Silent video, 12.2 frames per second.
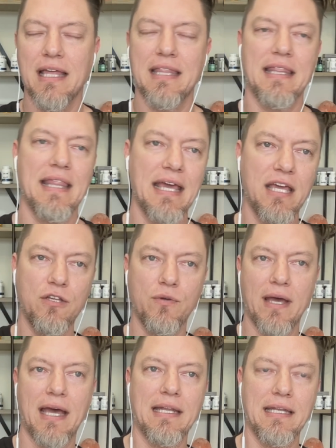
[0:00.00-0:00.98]
then you
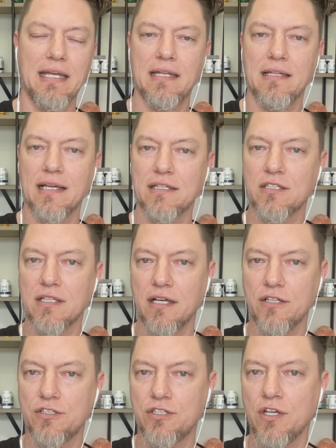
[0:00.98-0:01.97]
add in like
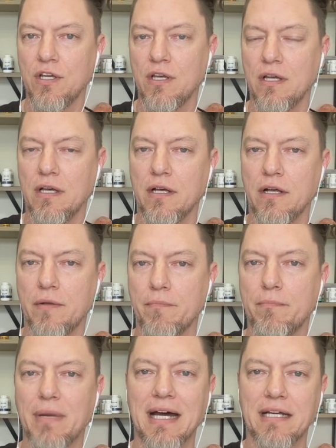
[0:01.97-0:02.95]
sludge
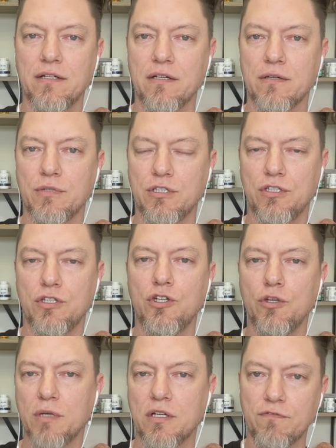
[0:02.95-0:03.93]
um, binder, which is a
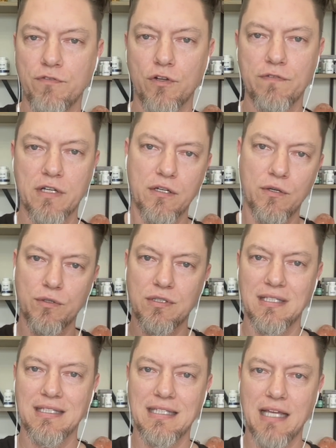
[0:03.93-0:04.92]
humic and fulvic and goes
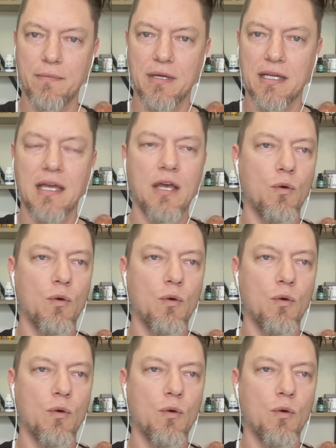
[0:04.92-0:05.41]
systemic.